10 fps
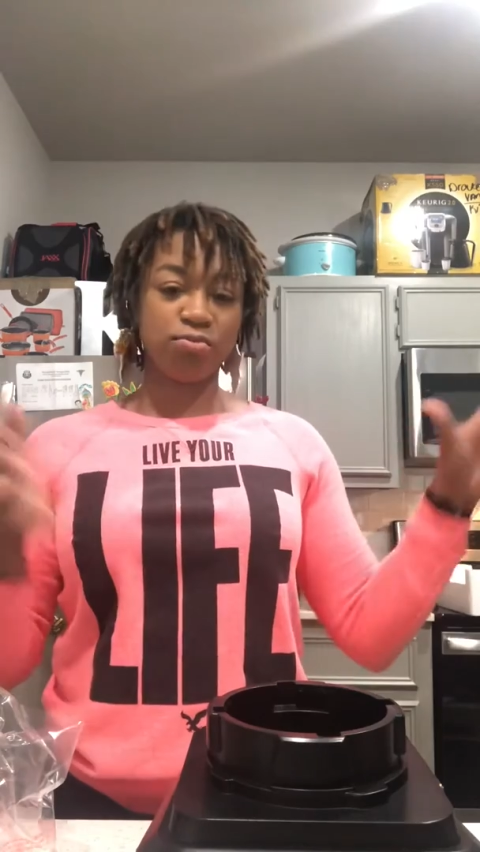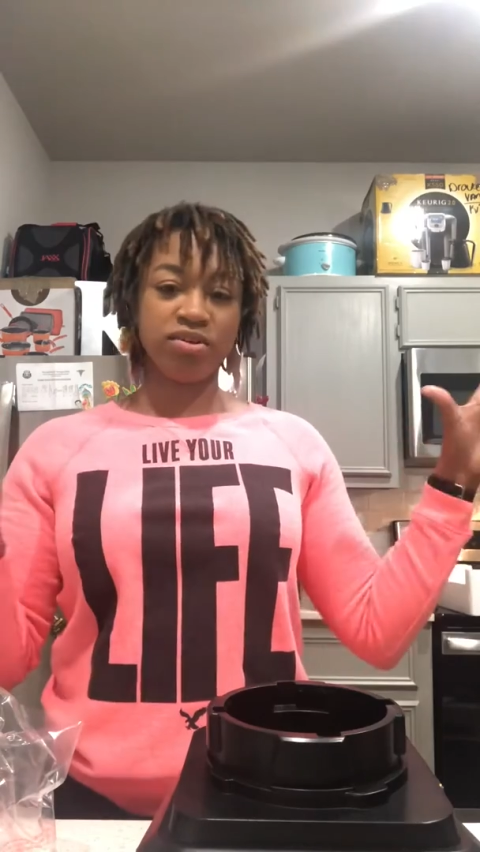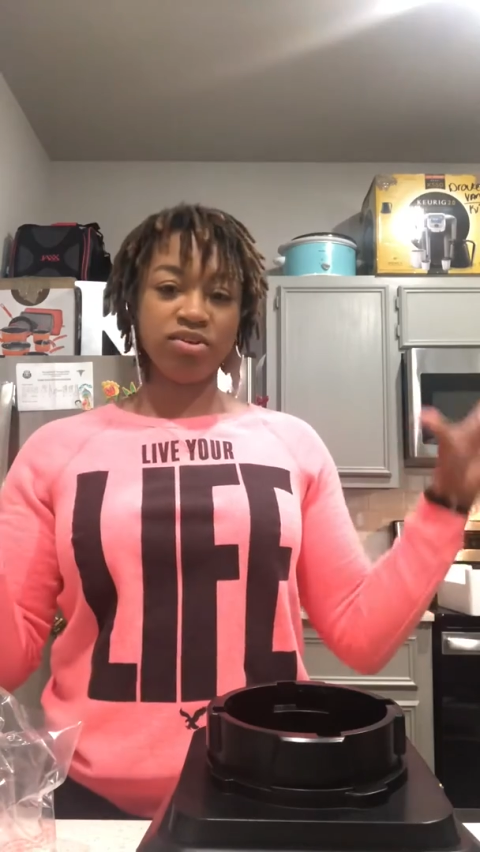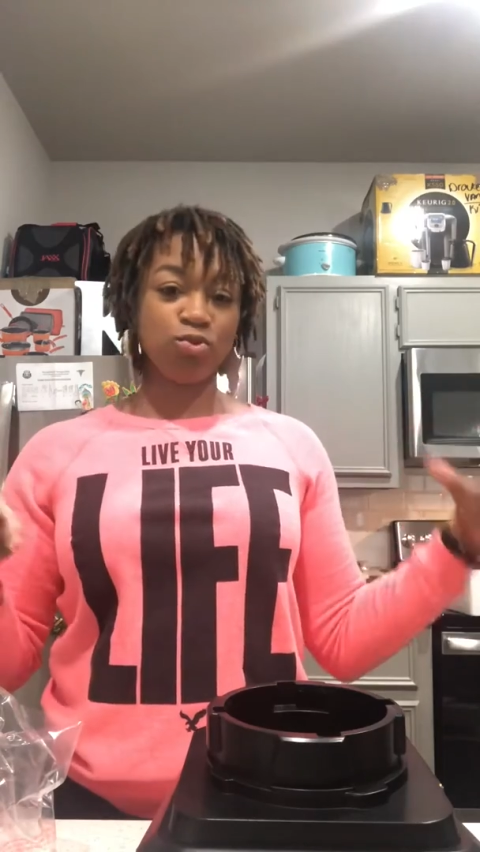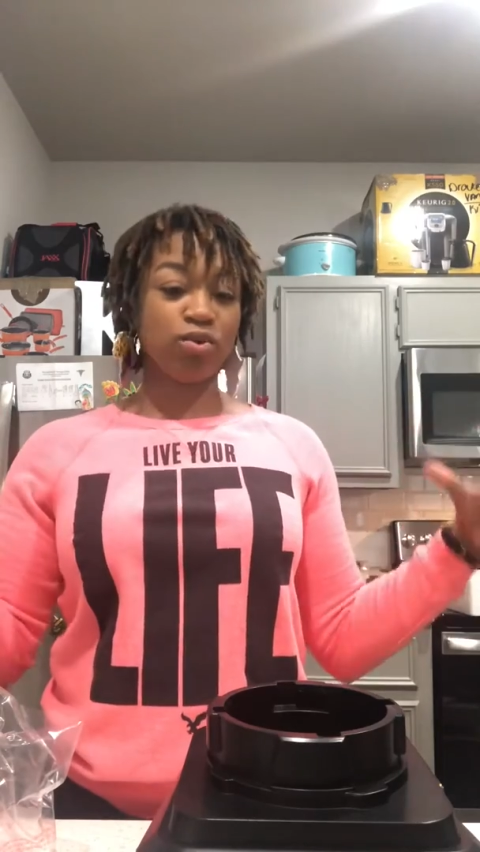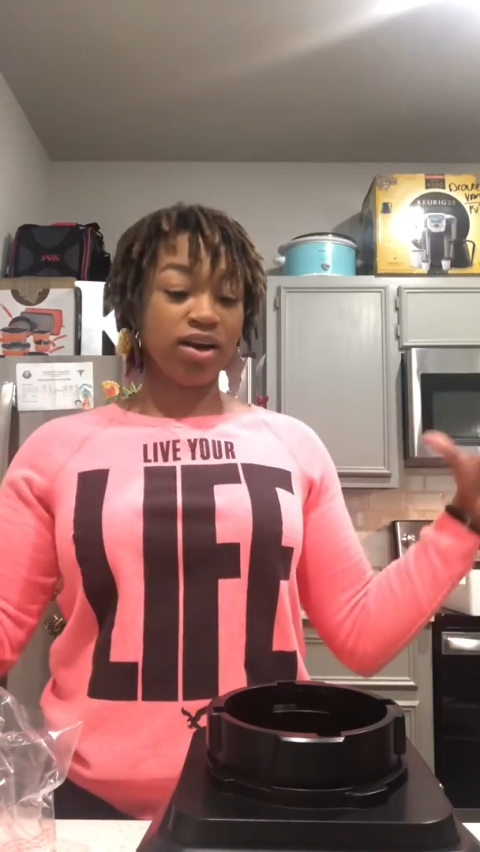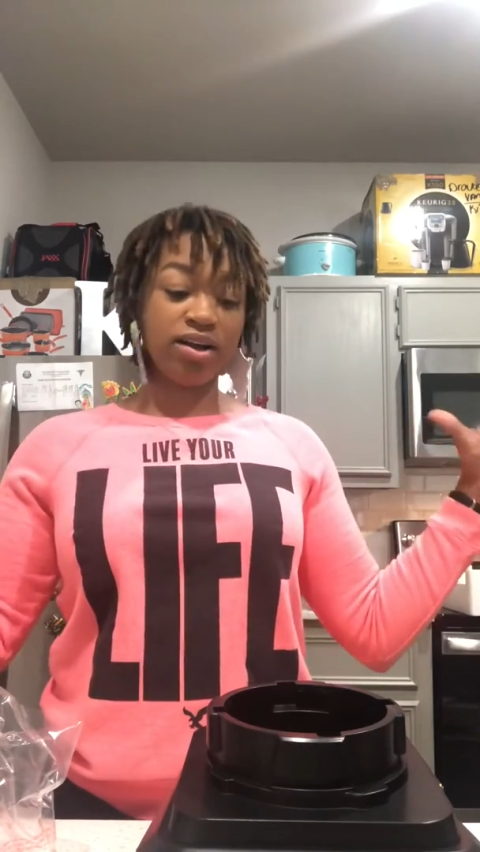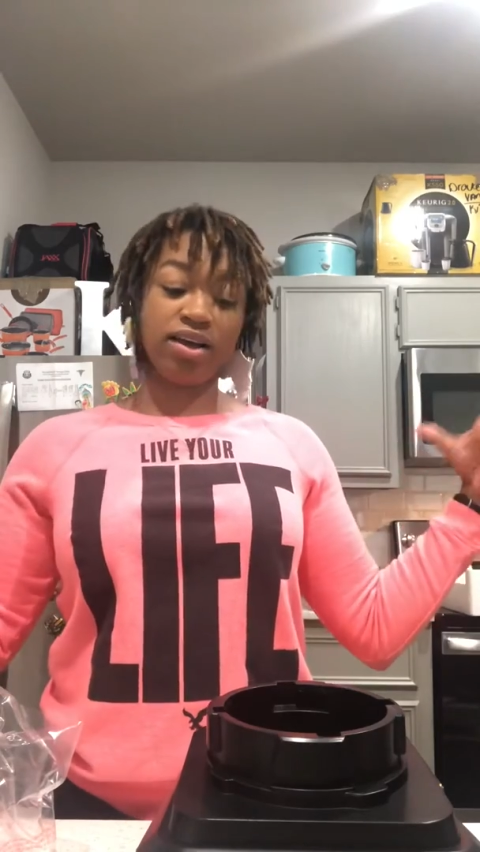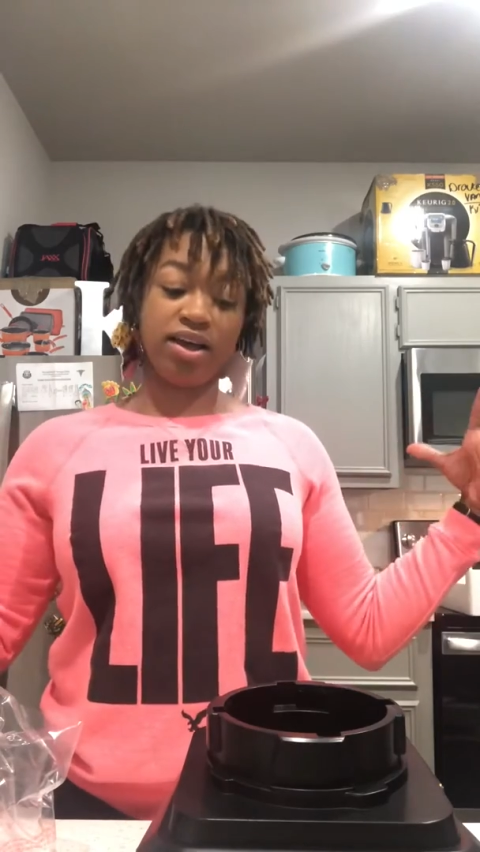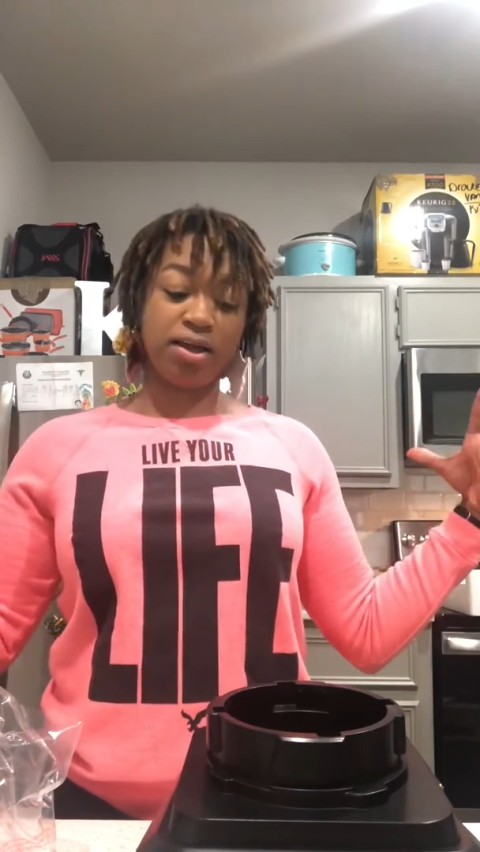But this one kind
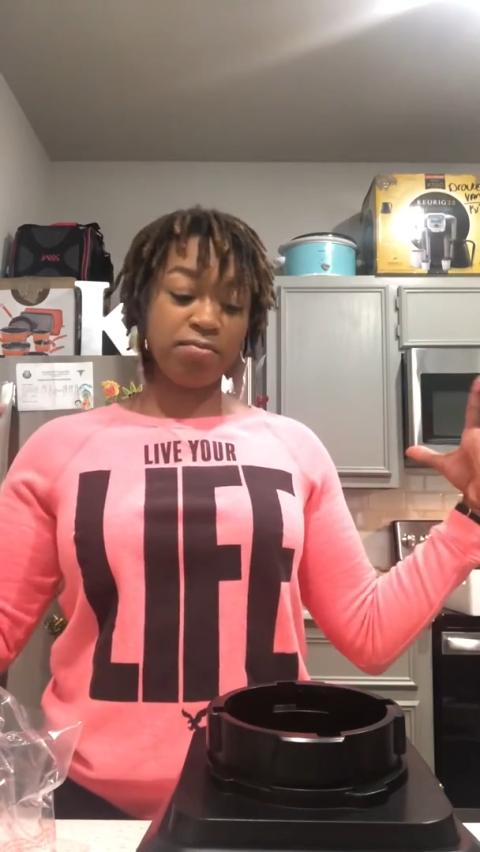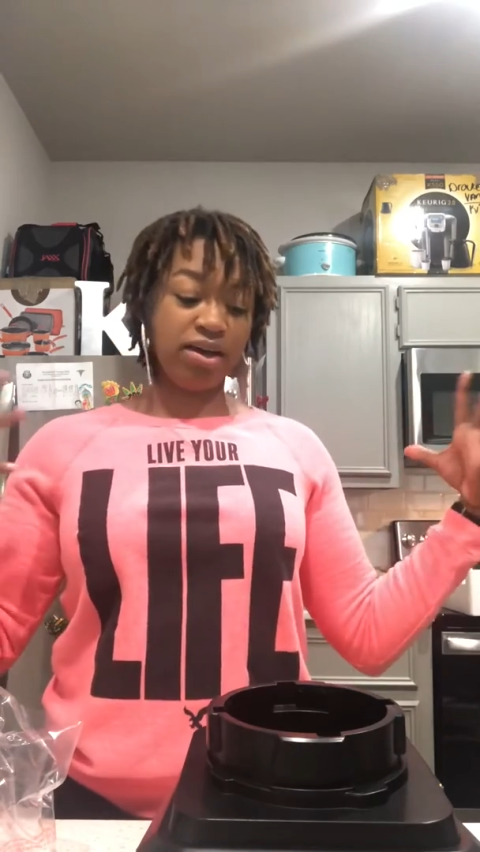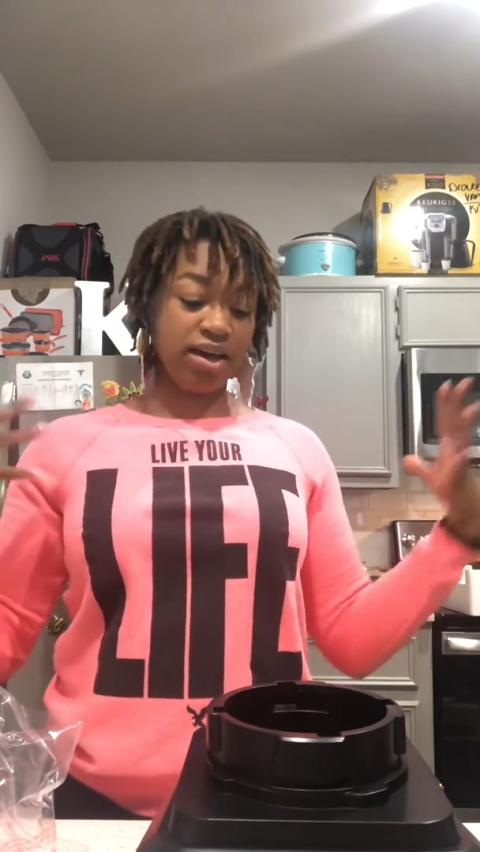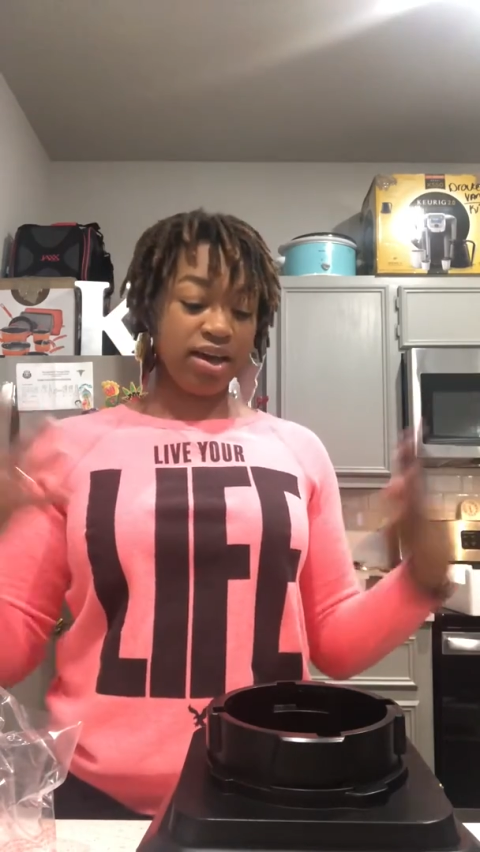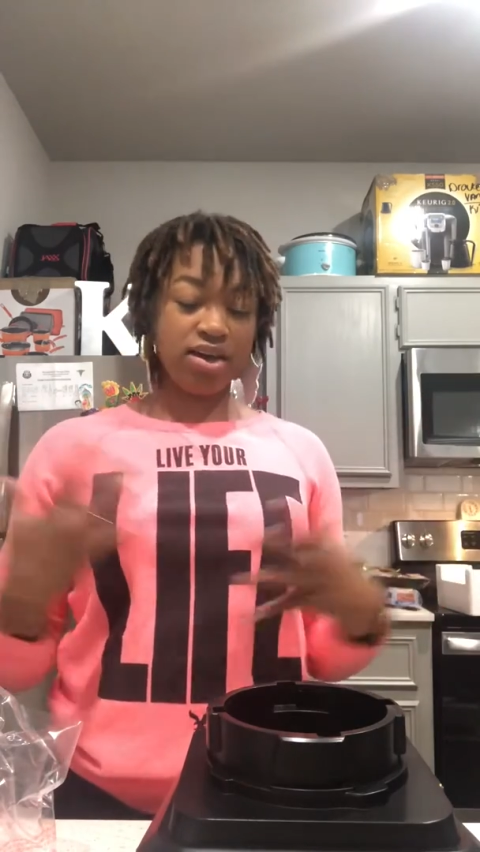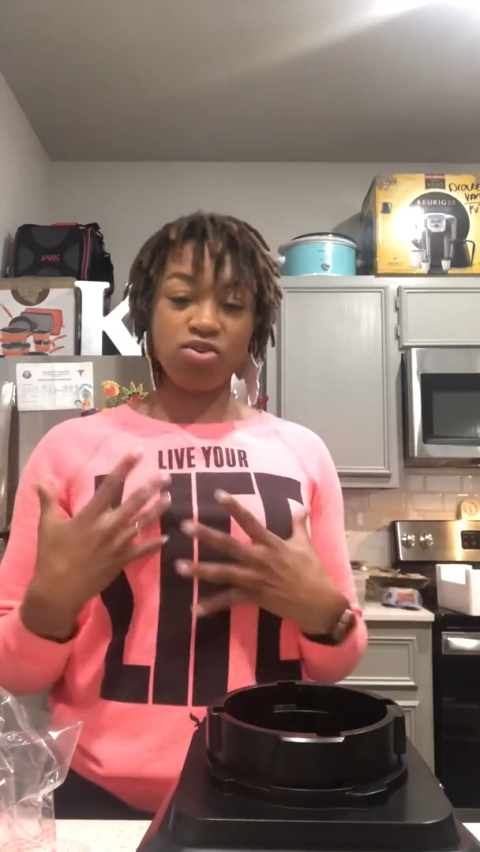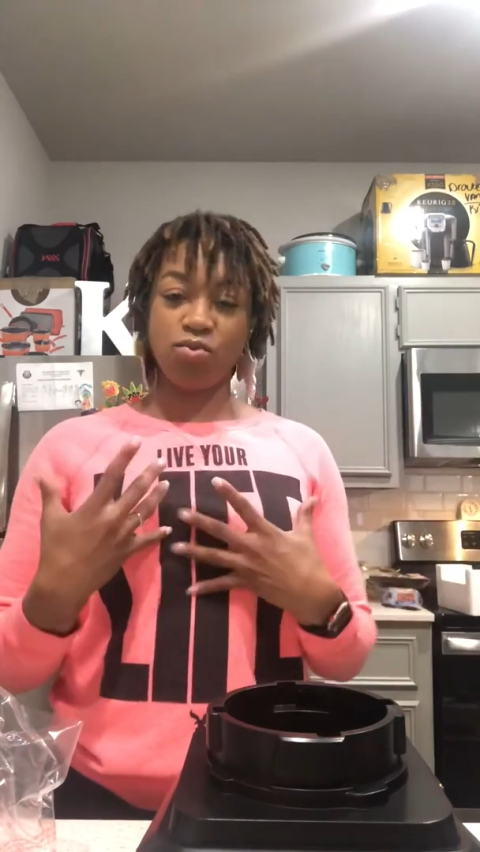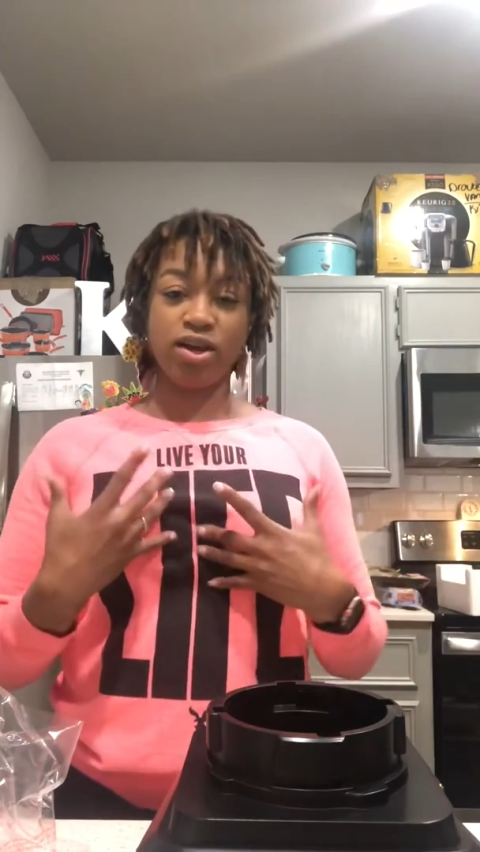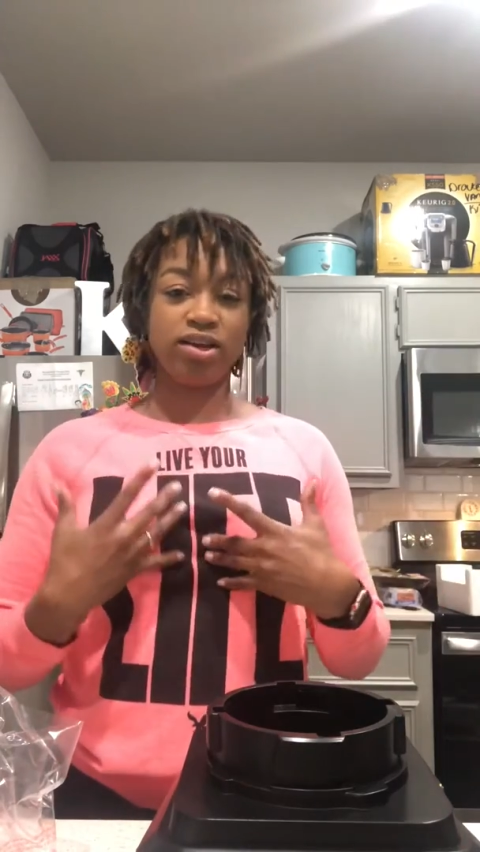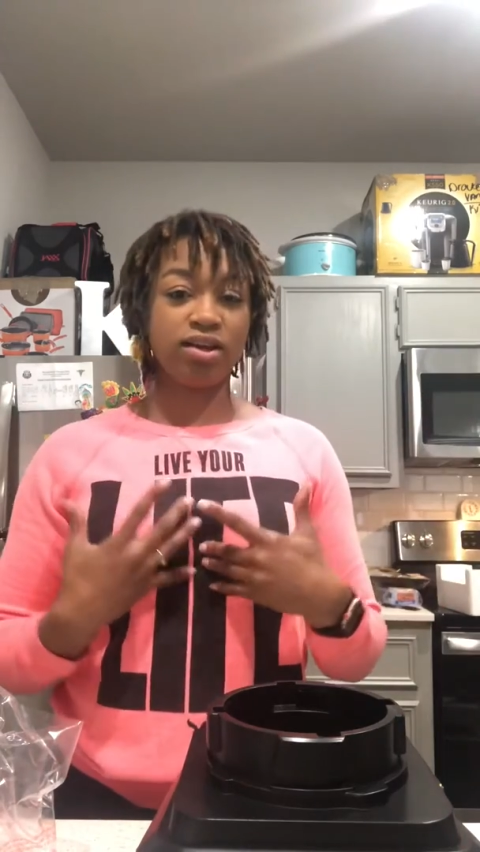of came like, hey, you
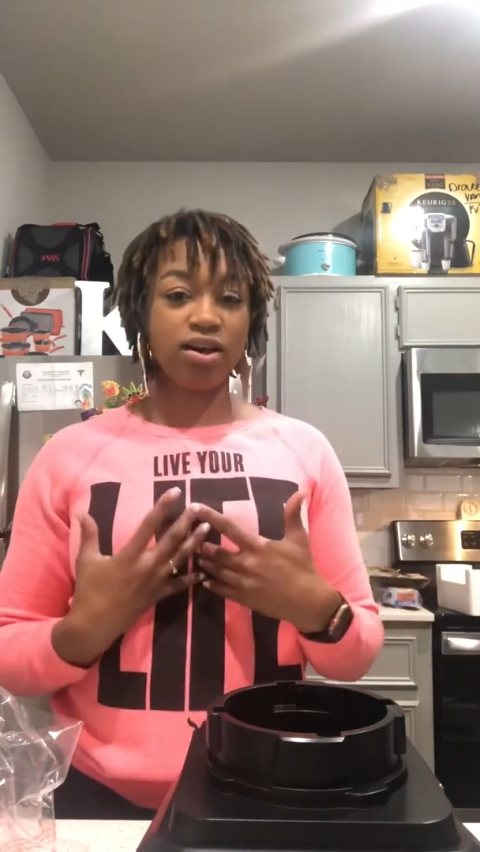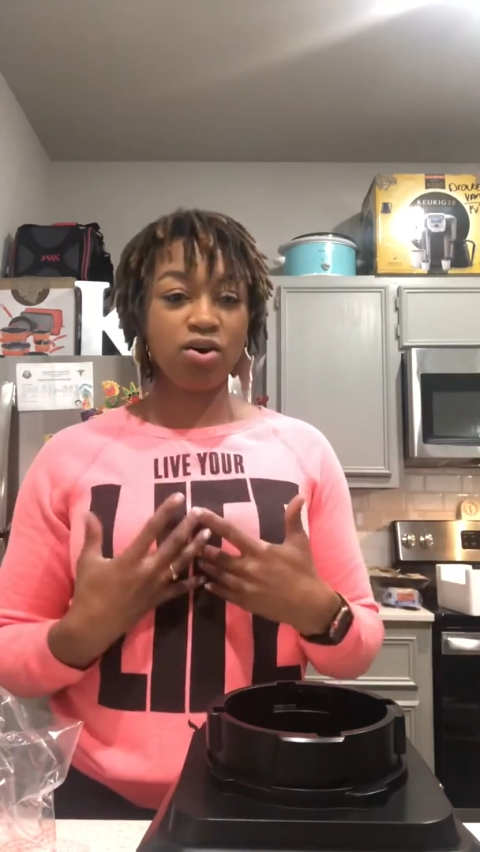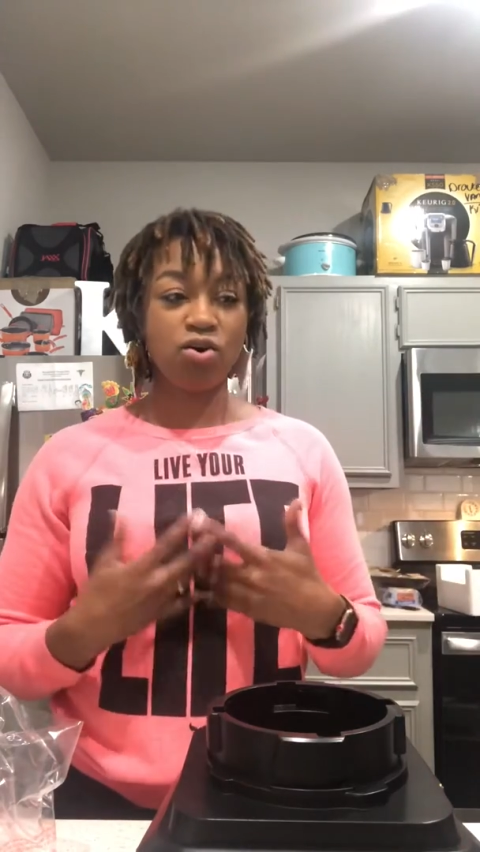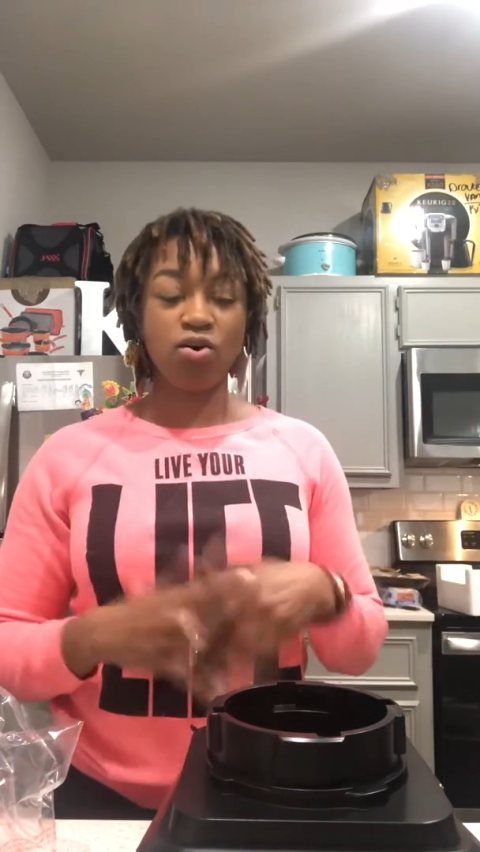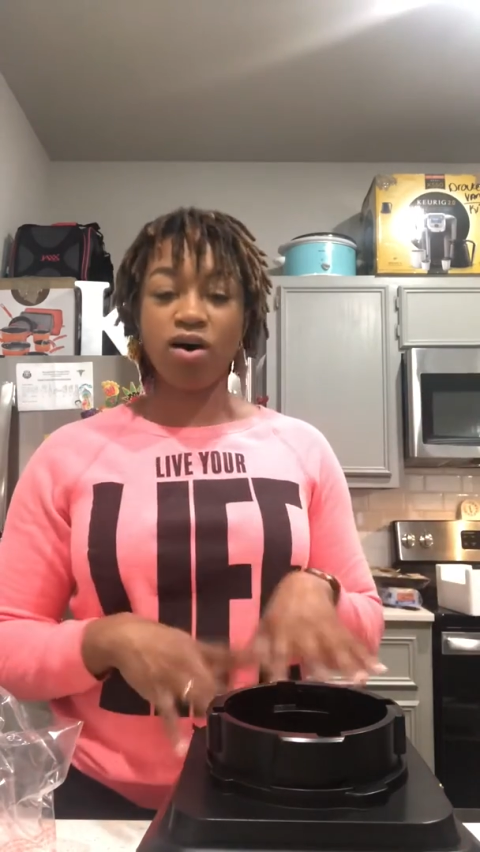ready to go?